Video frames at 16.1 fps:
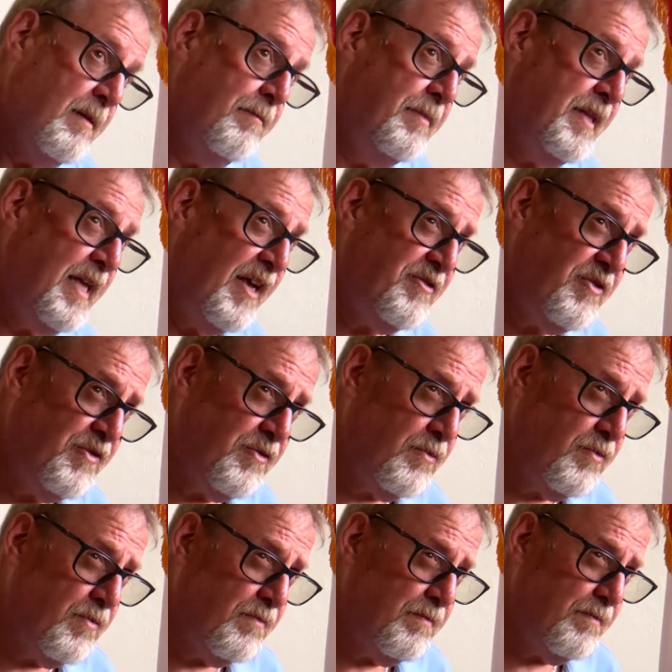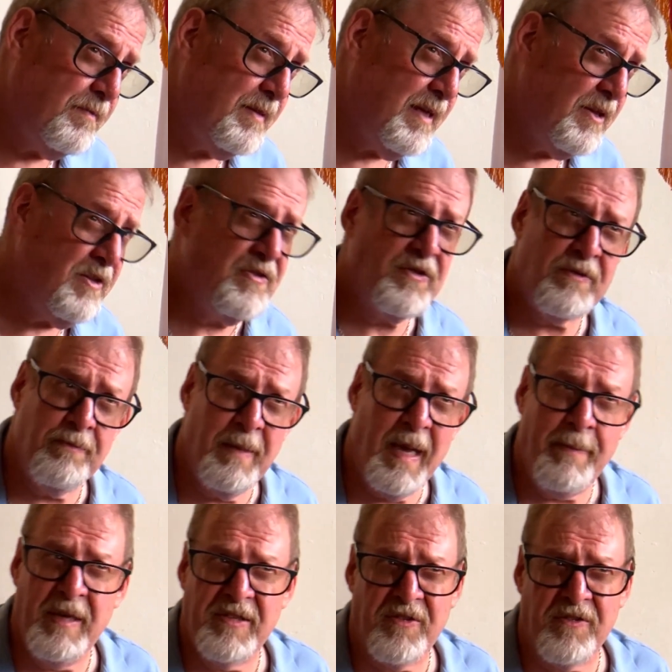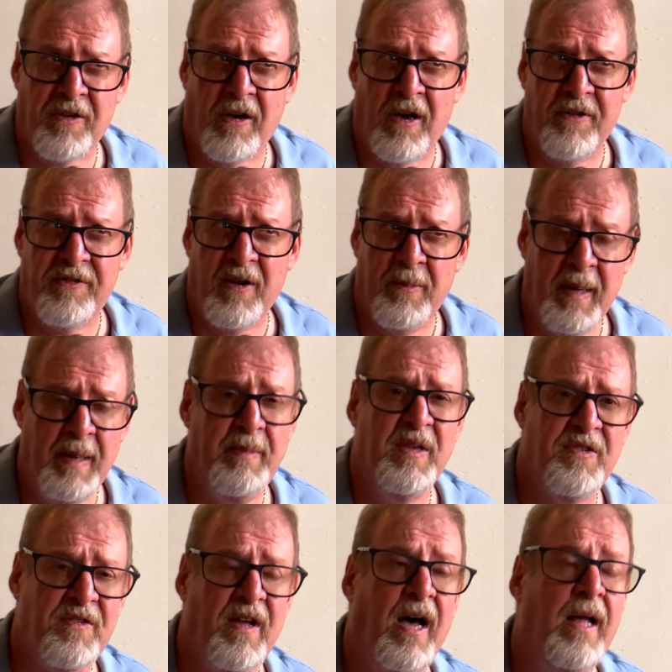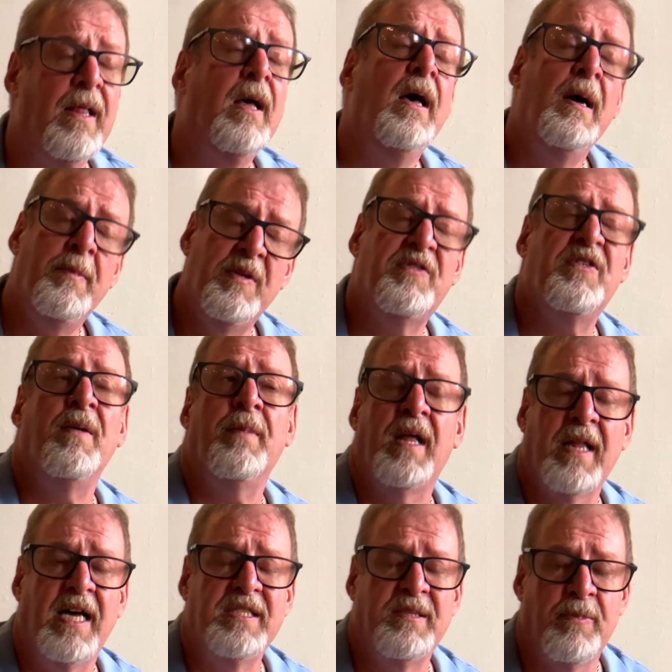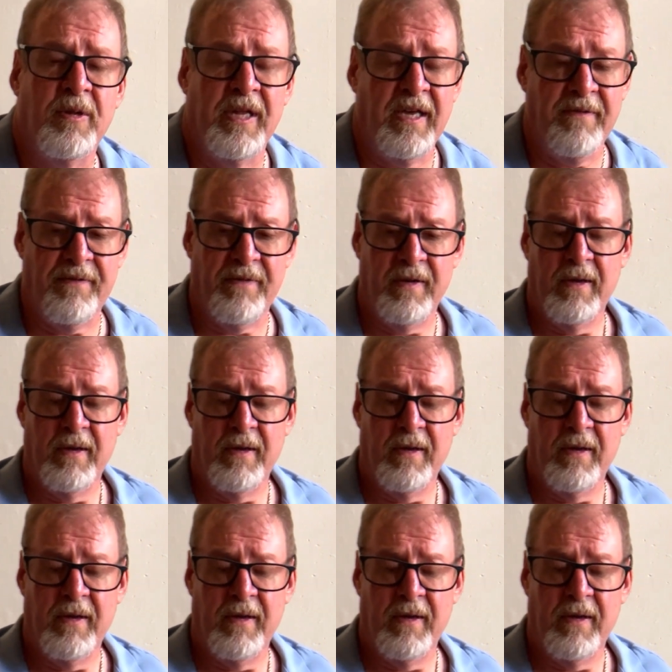But that's just, maybe it's a tall tale, maybe it's not, but some I like to believe.